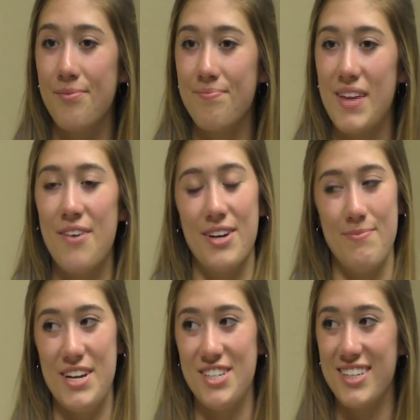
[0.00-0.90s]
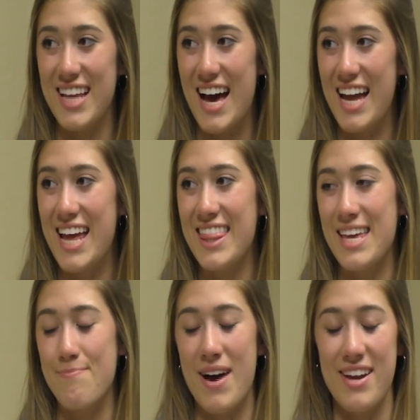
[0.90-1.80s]
I want to major in that and
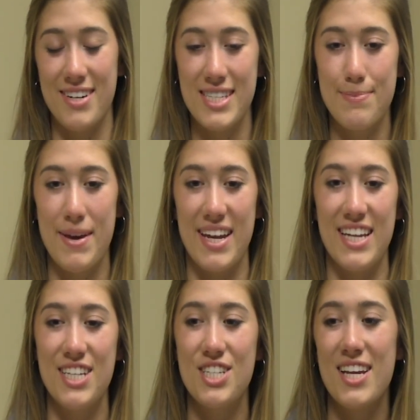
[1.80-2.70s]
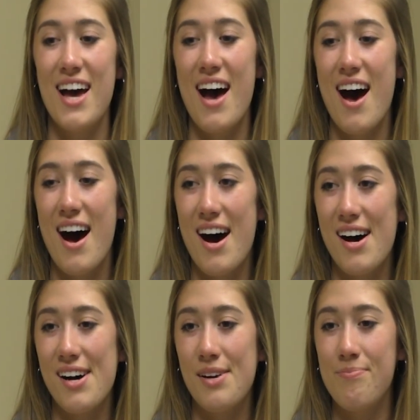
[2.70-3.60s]
then minor in Spanish.
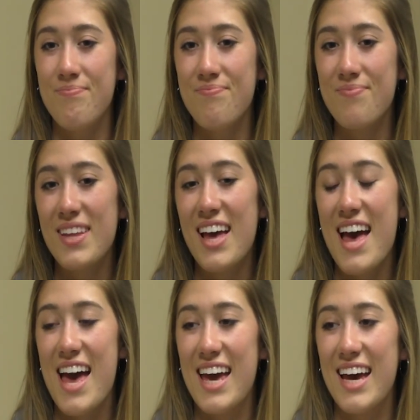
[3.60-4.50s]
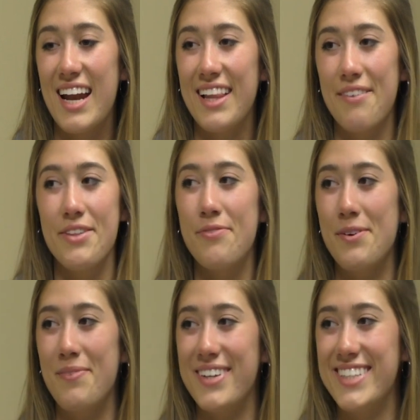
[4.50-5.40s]
Um, And I love the
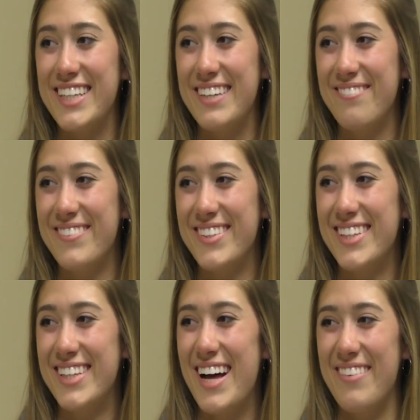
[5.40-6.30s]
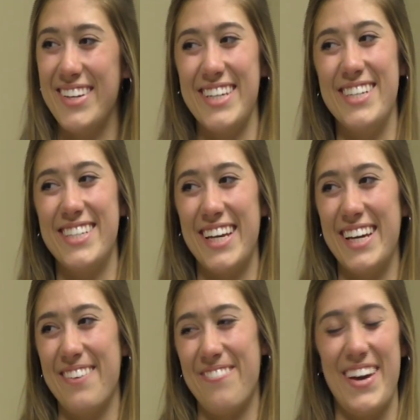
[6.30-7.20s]
football team. I'm a huge
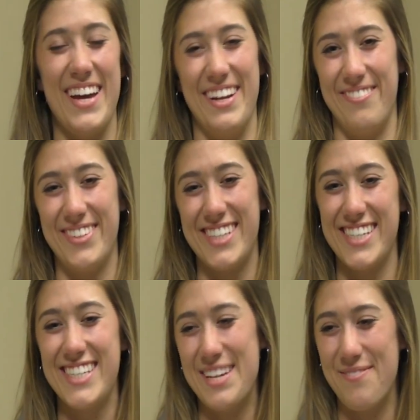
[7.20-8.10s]
like fan of just team